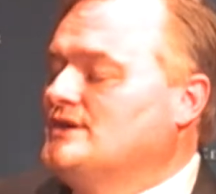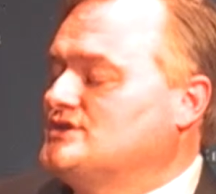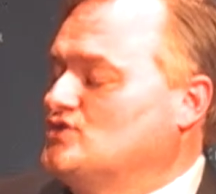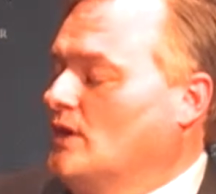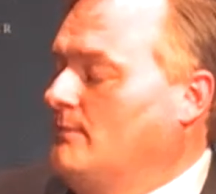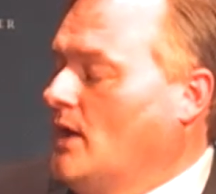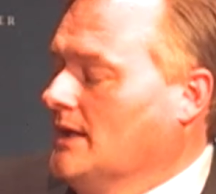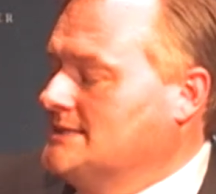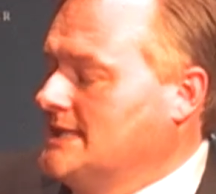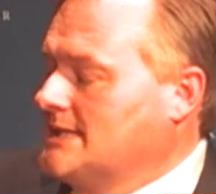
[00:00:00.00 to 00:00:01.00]
enjoyed
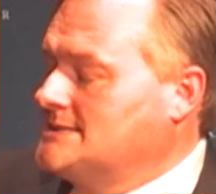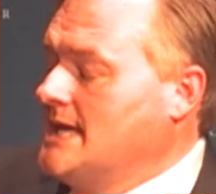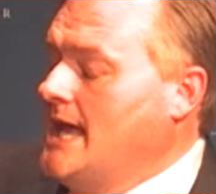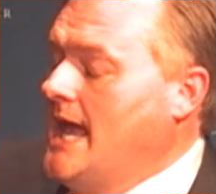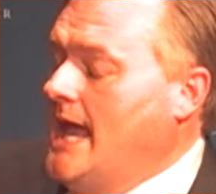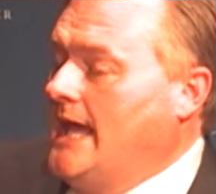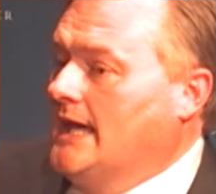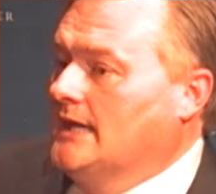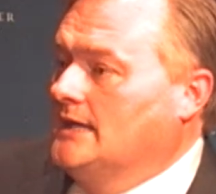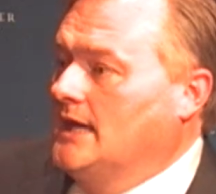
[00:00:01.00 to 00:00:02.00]
politics.
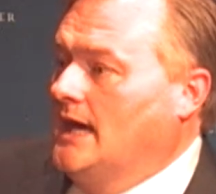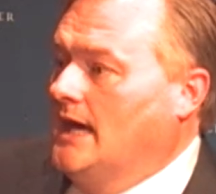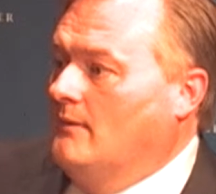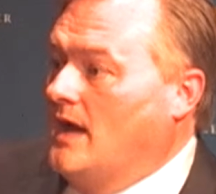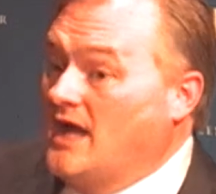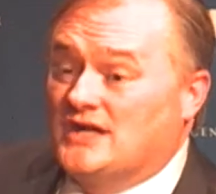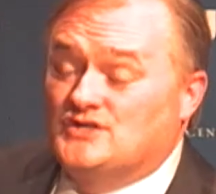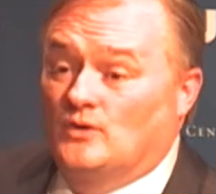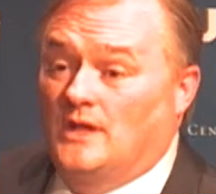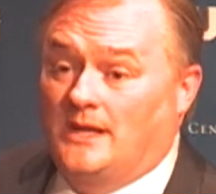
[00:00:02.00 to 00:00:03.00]
And I got to
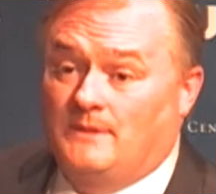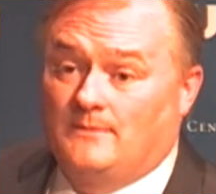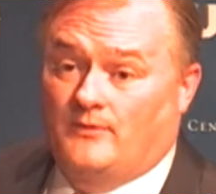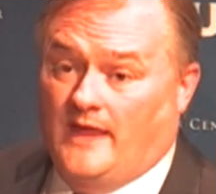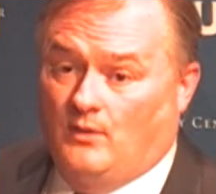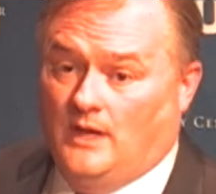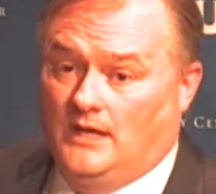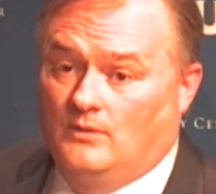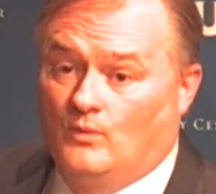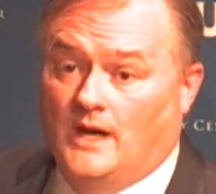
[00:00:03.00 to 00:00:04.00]
know a lot of people that way.
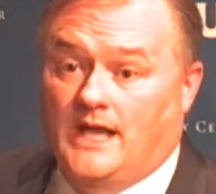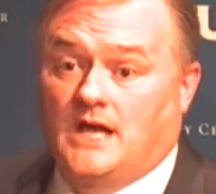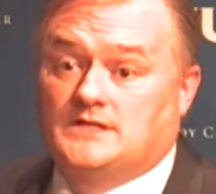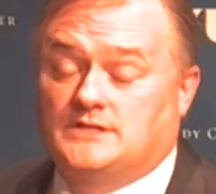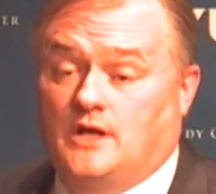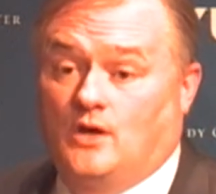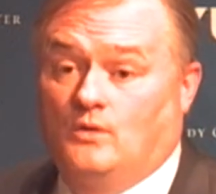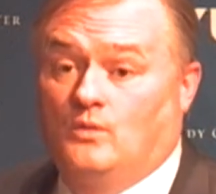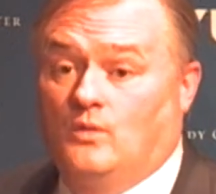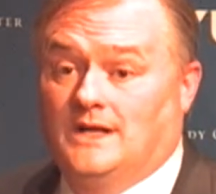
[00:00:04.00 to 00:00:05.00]
One I got to know
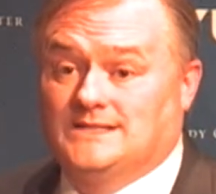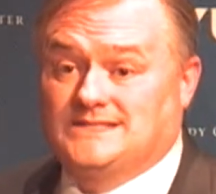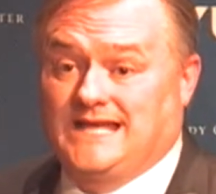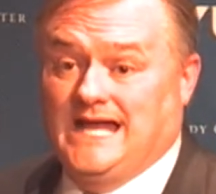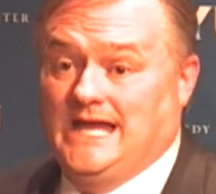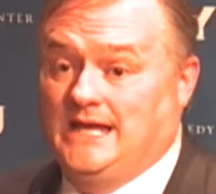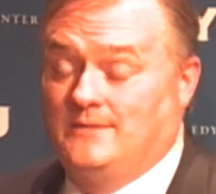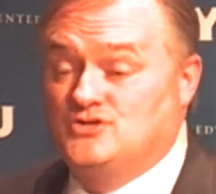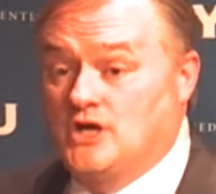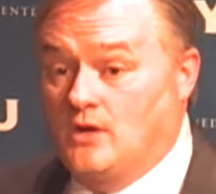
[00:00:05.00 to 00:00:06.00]
was a guy
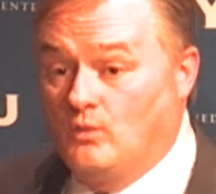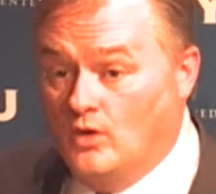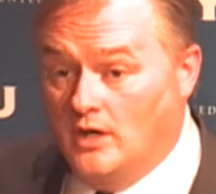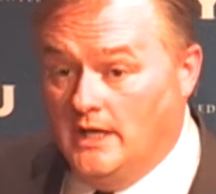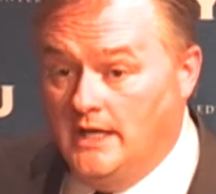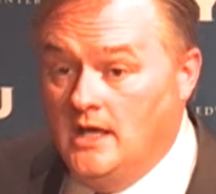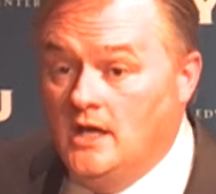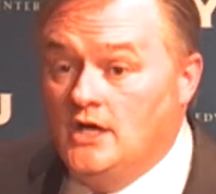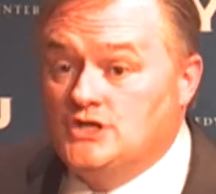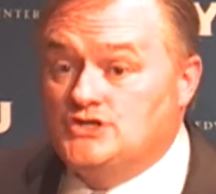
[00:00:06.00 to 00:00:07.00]
named Chuck Warren.
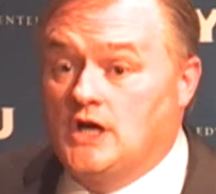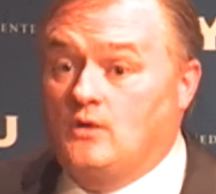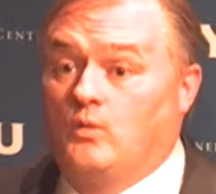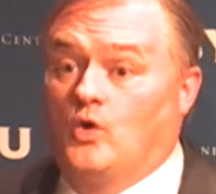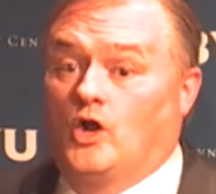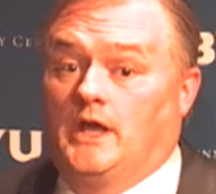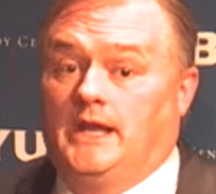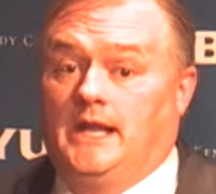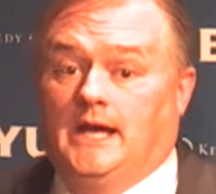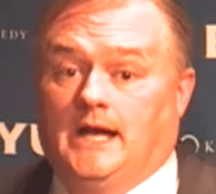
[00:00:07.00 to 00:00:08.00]
Chuck
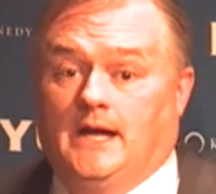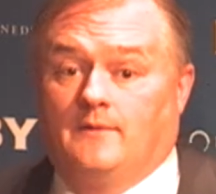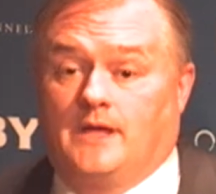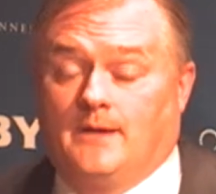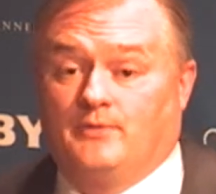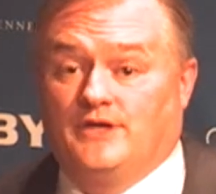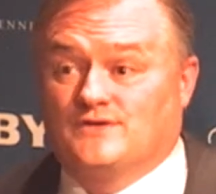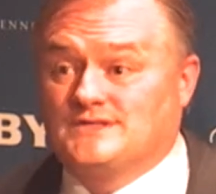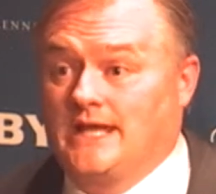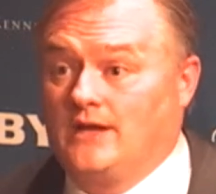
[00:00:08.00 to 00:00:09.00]
Warren, a couple
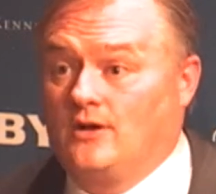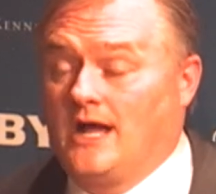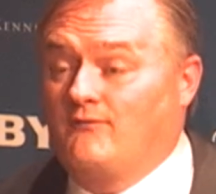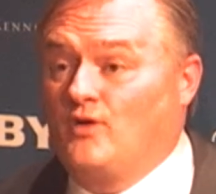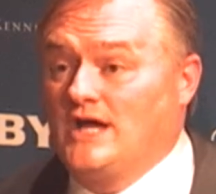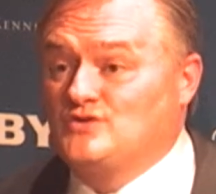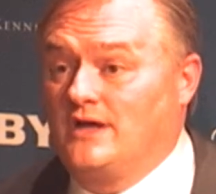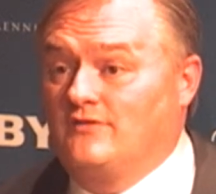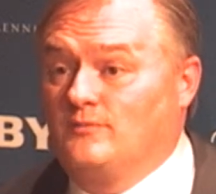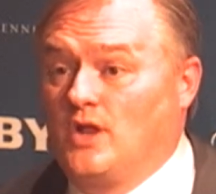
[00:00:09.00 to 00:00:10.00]
years later, I've
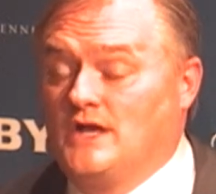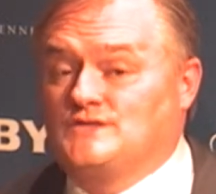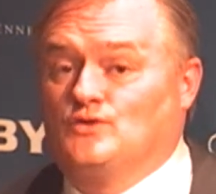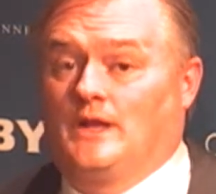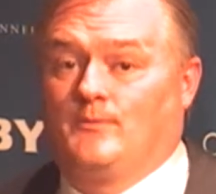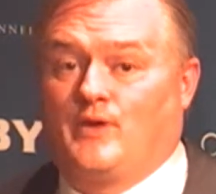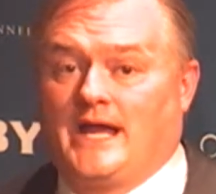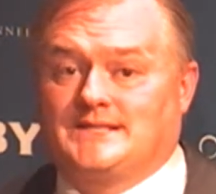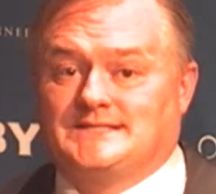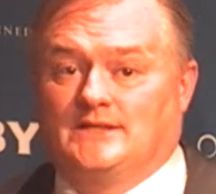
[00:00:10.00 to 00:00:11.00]
graduated from law school, I'm
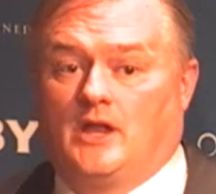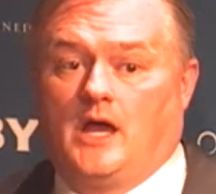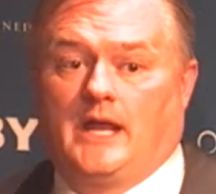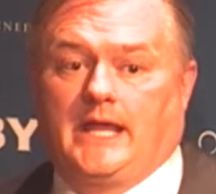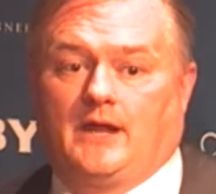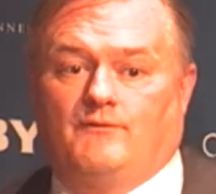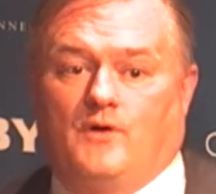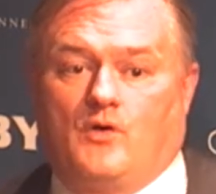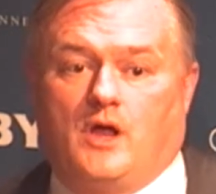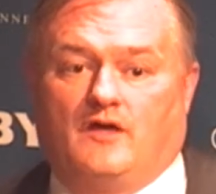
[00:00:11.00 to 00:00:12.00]
practicing law, and I get a
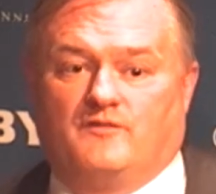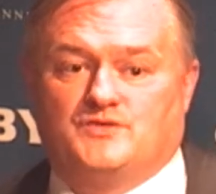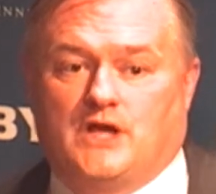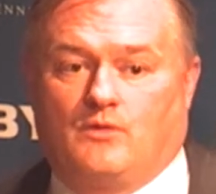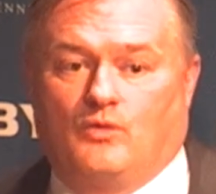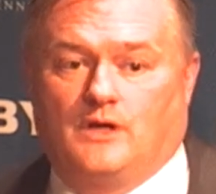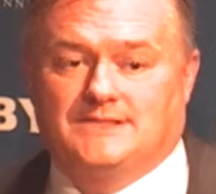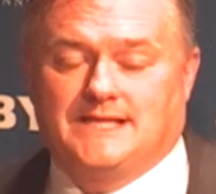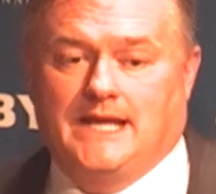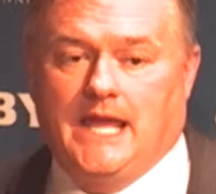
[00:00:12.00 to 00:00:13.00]
phone call from Chuck Warren
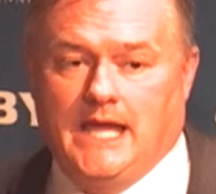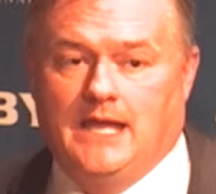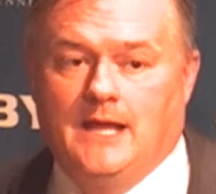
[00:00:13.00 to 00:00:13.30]
saying, hey,